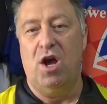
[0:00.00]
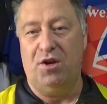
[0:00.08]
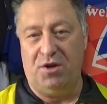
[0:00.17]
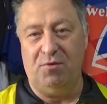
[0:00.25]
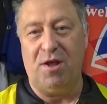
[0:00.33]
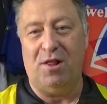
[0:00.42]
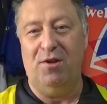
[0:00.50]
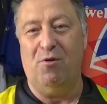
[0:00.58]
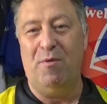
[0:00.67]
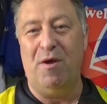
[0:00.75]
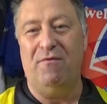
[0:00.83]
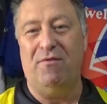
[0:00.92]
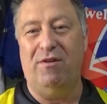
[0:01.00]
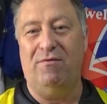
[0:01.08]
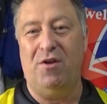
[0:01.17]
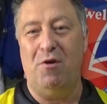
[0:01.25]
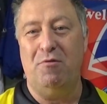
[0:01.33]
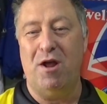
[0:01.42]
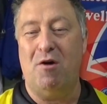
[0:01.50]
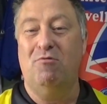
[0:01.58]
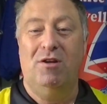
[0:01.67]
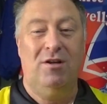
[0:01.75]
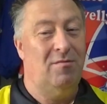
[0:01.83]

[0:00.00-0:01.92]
and do that little bit of a review now,